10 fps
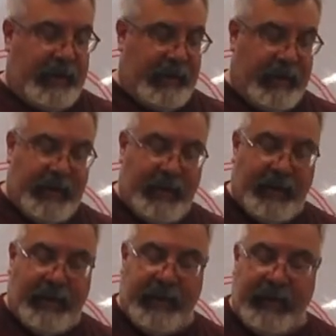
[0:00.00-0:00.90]
and
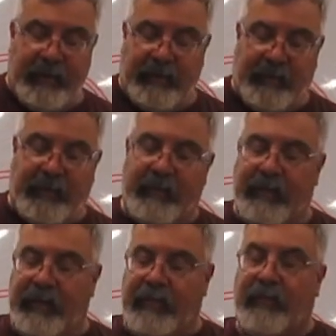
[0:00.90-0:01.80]
then
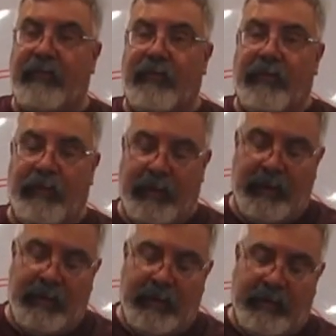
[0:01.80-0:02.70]
these
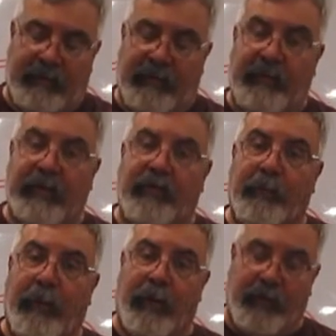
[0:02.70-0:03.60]

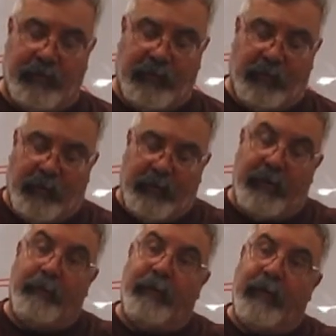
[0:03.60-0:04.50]
6 parts is where
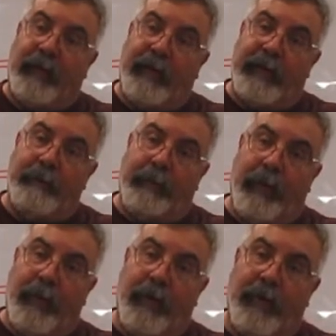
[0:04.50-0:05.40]
the light
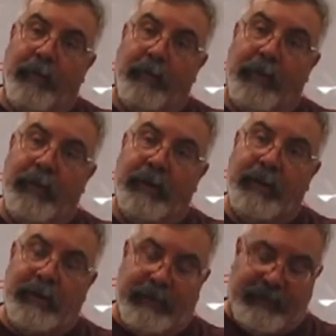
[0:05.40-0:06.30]
bulb
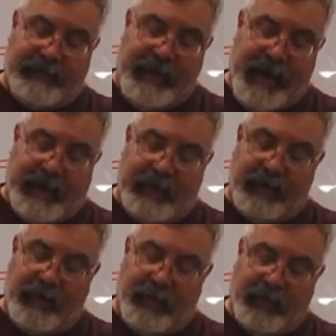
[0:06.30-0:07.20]

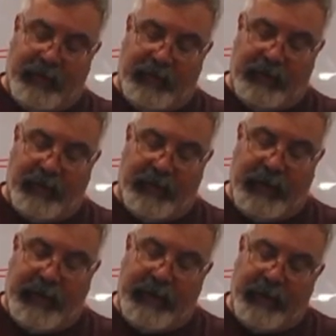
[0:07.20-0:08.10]
socket goes into.
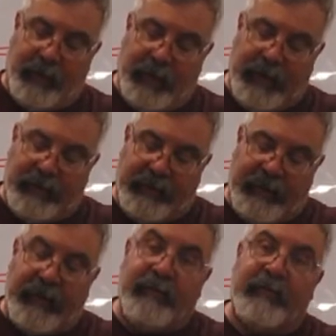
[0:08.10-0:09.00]
Okay, and then we got
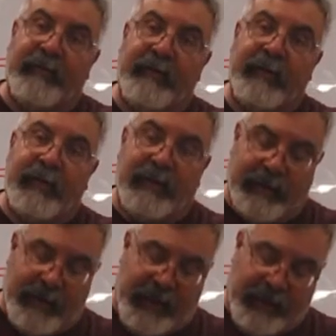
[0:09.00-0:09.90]
these
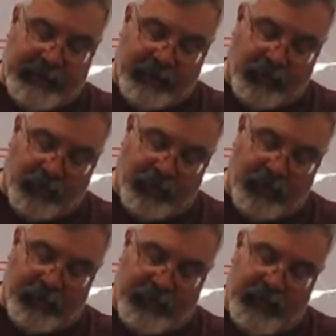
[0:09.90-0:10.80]
little
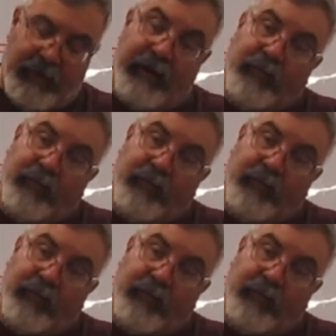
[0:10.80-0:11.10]
grooves in here. That's